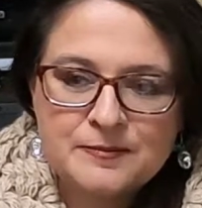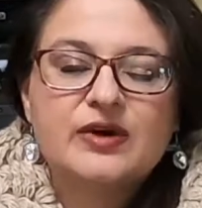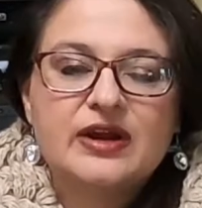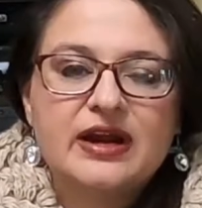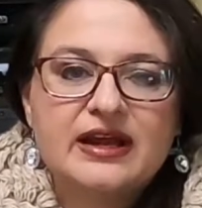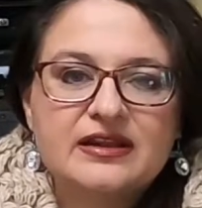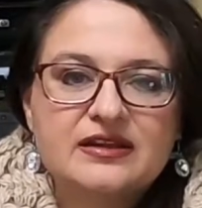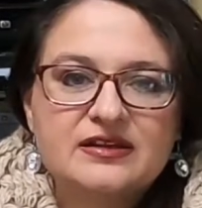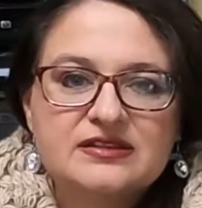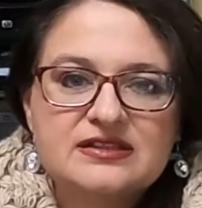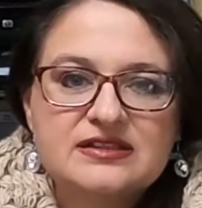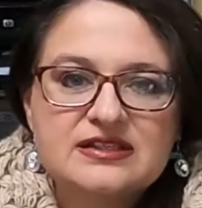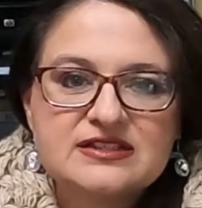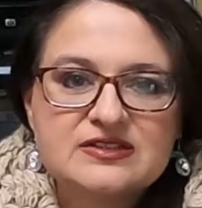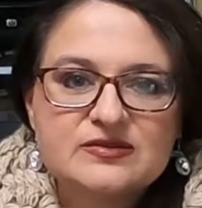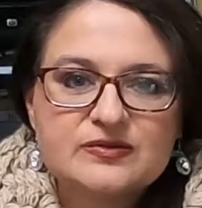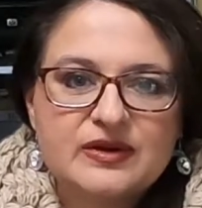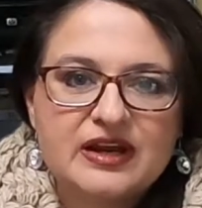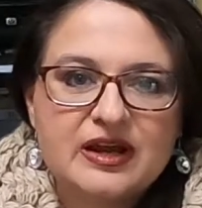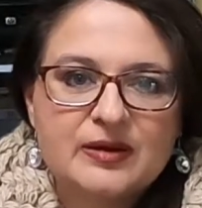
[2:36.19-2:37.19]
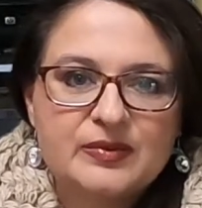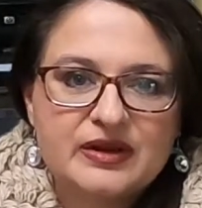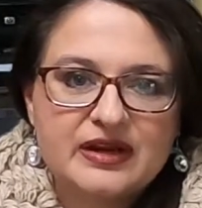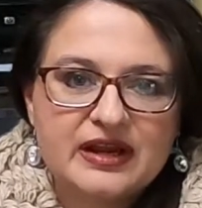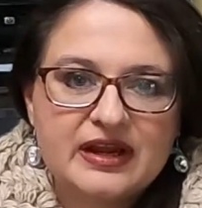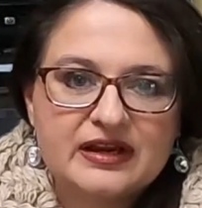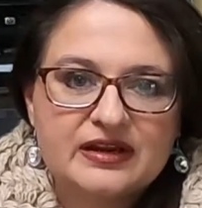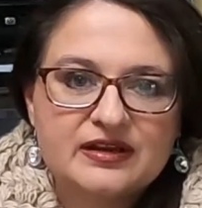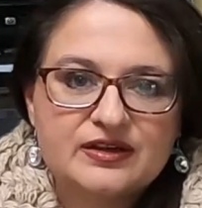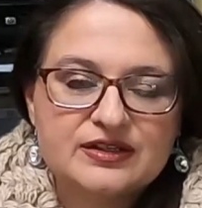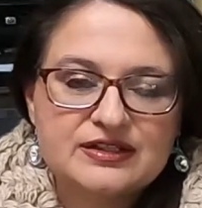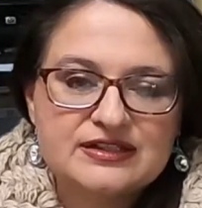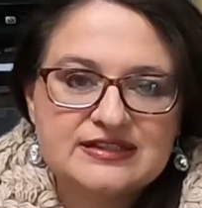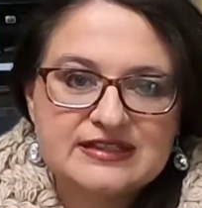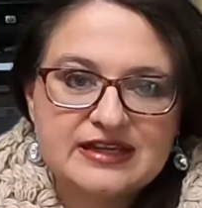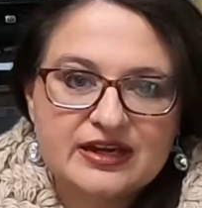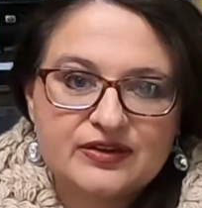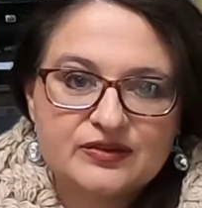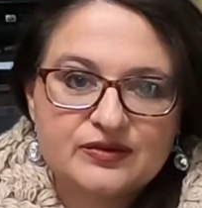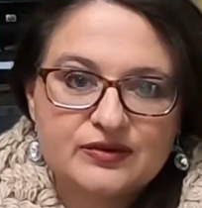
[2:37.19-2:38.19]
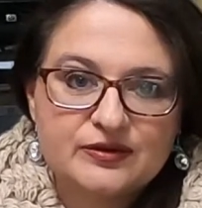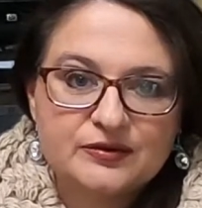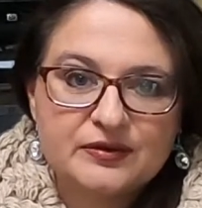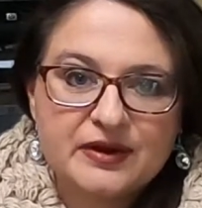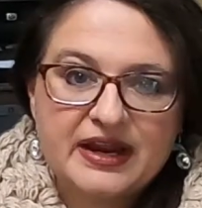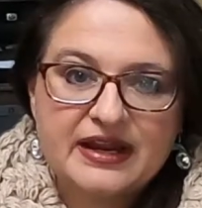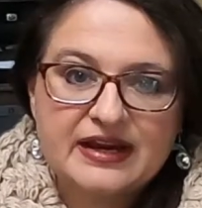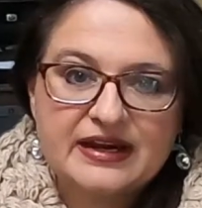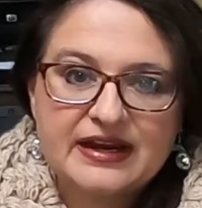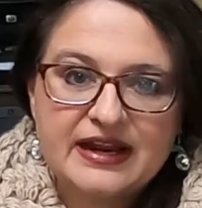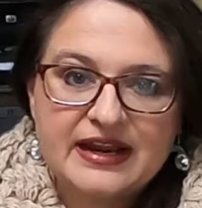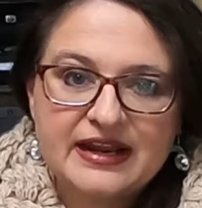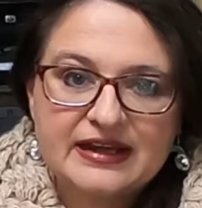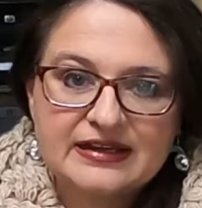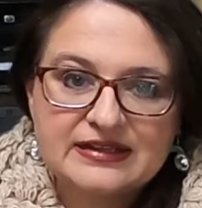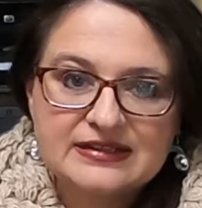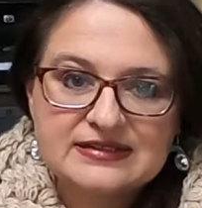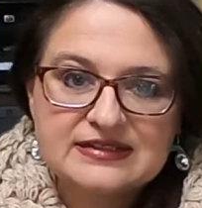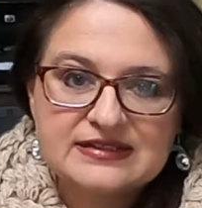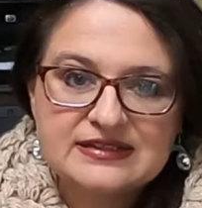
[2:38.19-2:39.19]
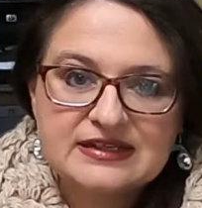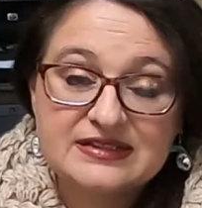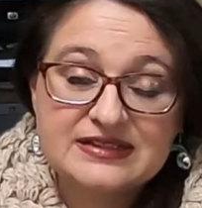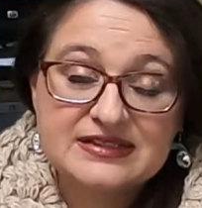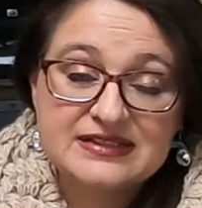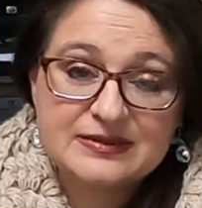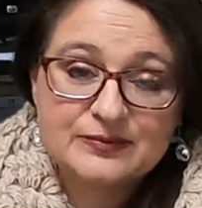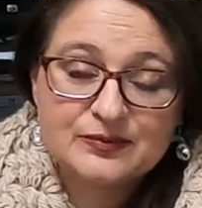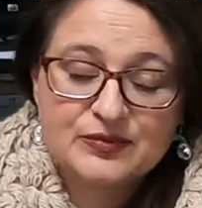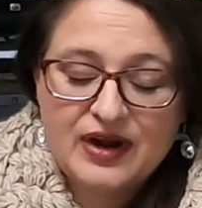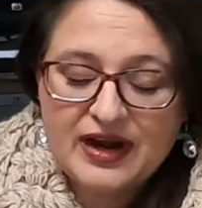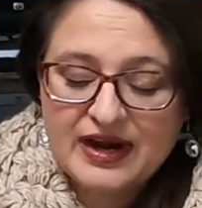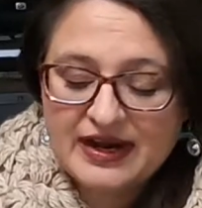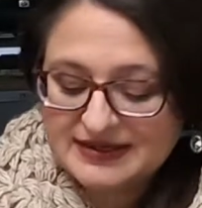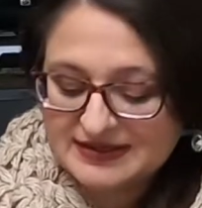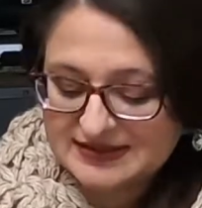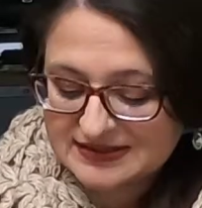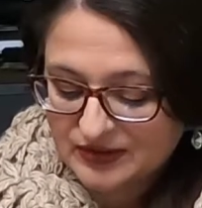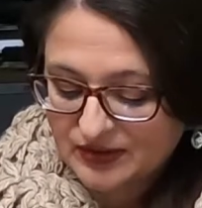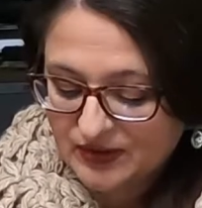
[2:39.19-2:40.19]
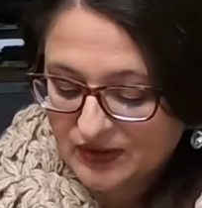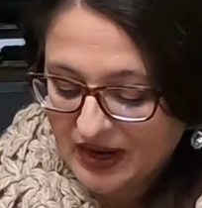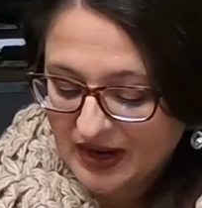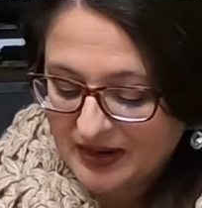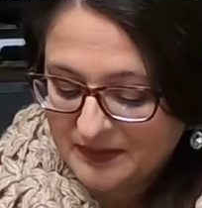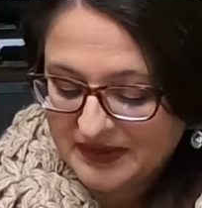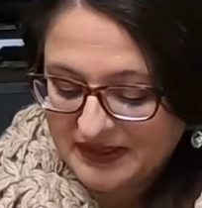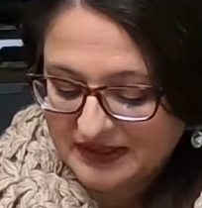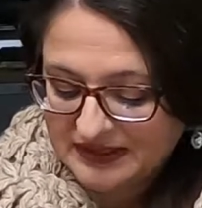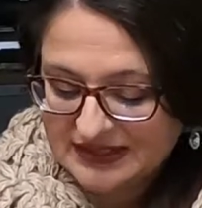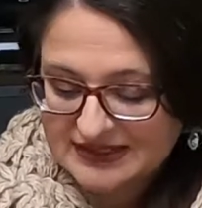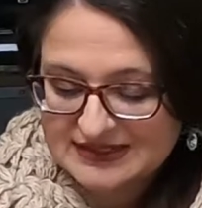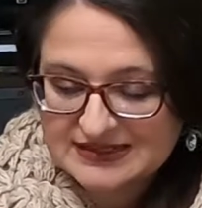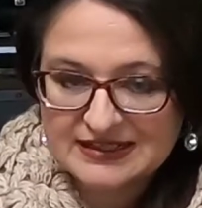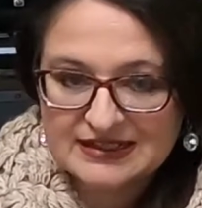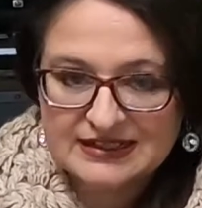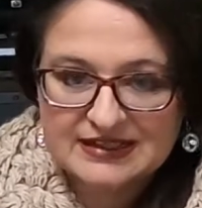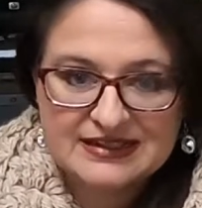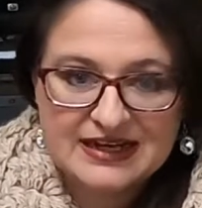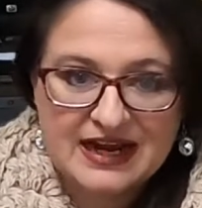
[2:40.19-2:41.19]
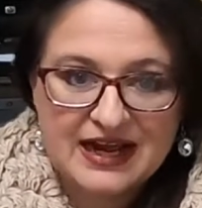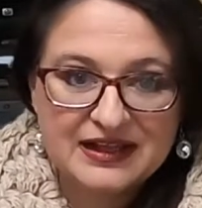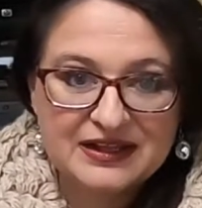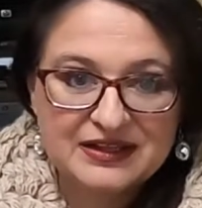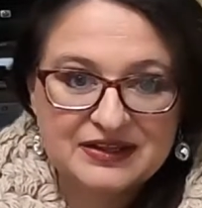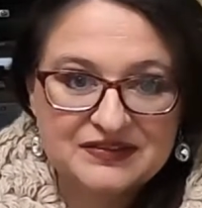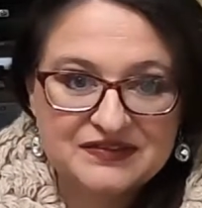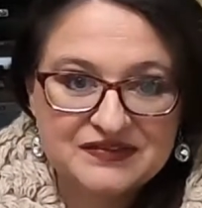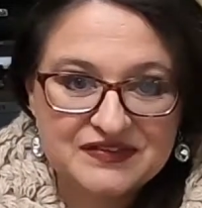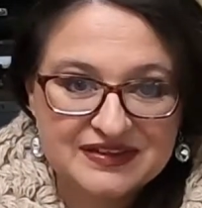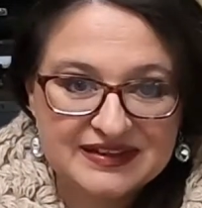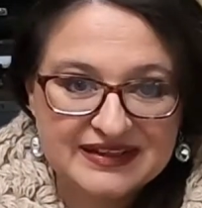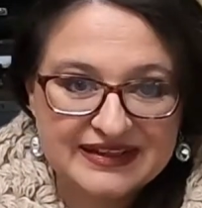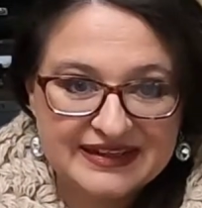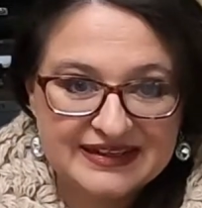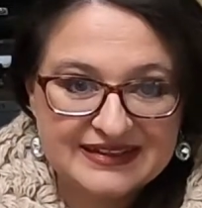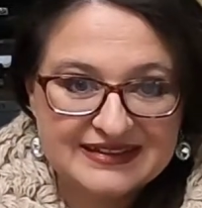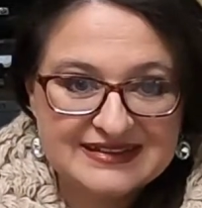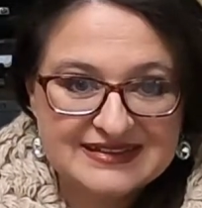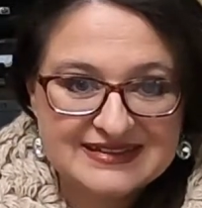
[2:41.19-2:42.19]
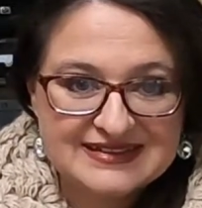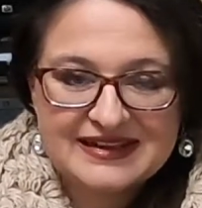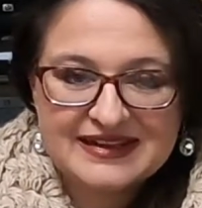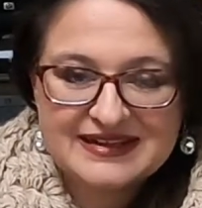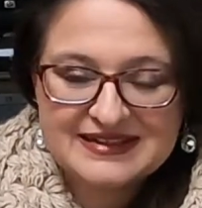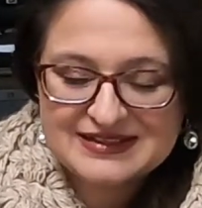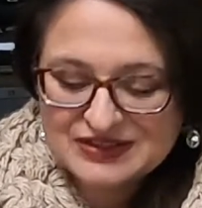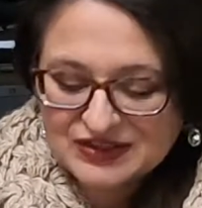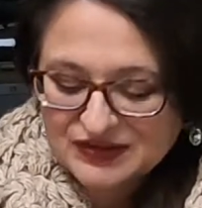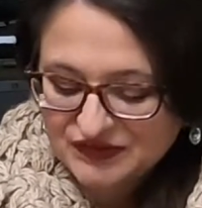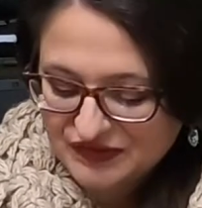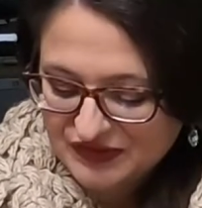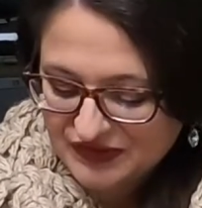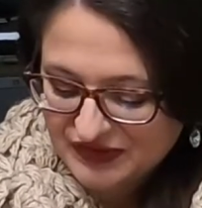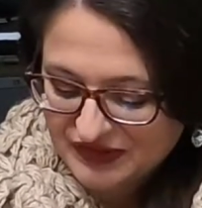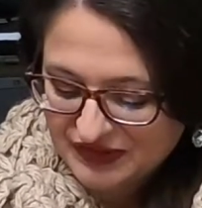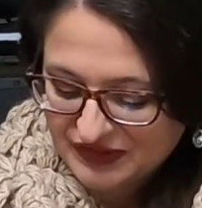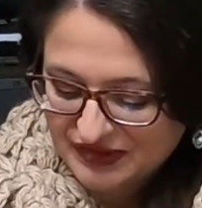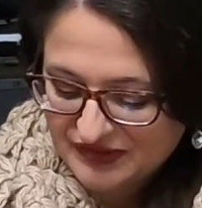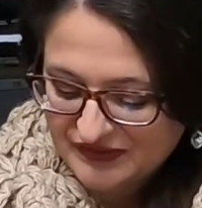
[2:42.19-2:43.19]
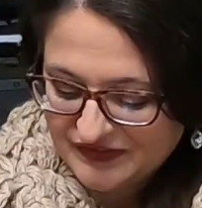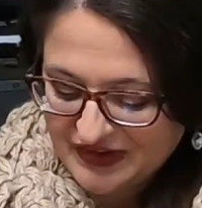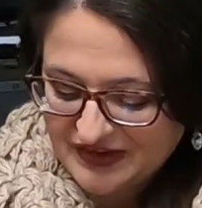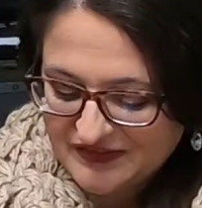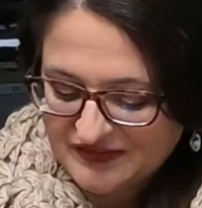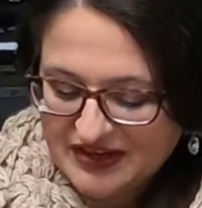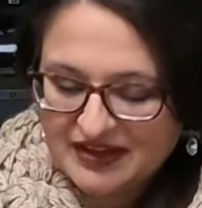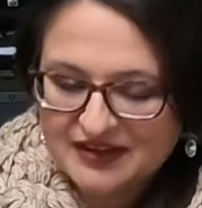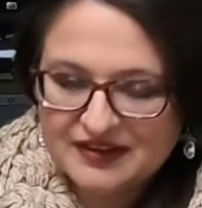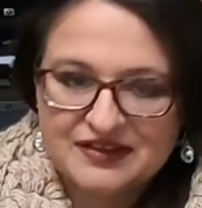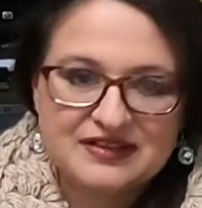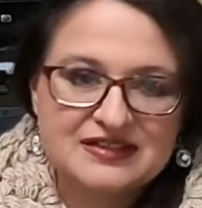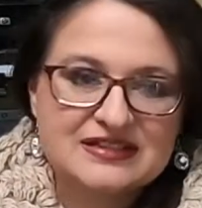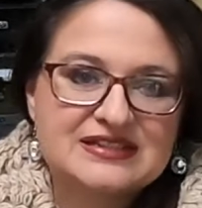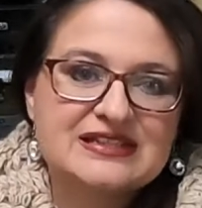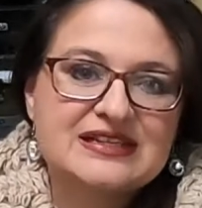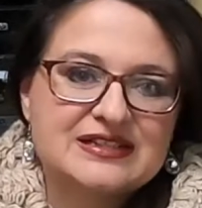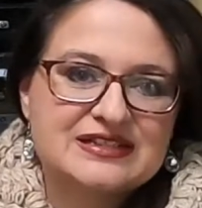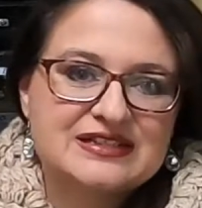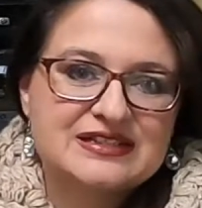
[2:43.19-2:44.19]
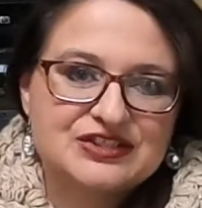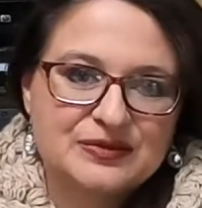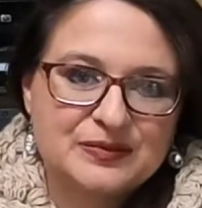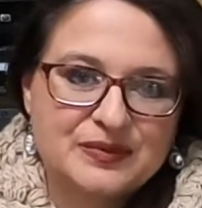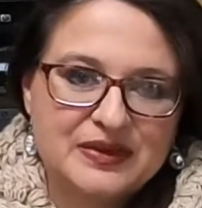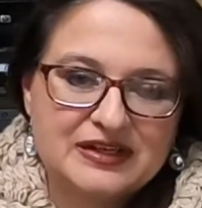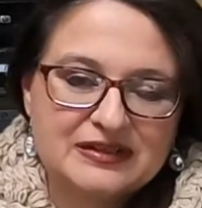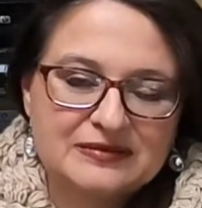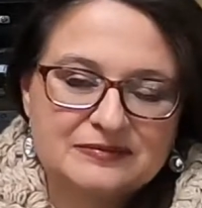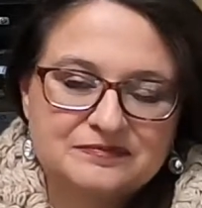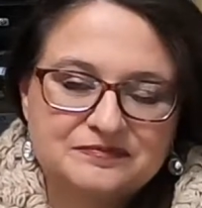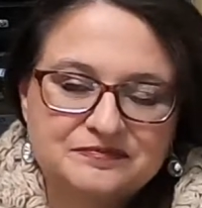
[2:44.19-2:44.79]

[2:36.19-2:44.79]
When I looked this one up, it had a good sell-through rate and a decent price. So I paid less than $1 for these and they sold for $35 plus shipping.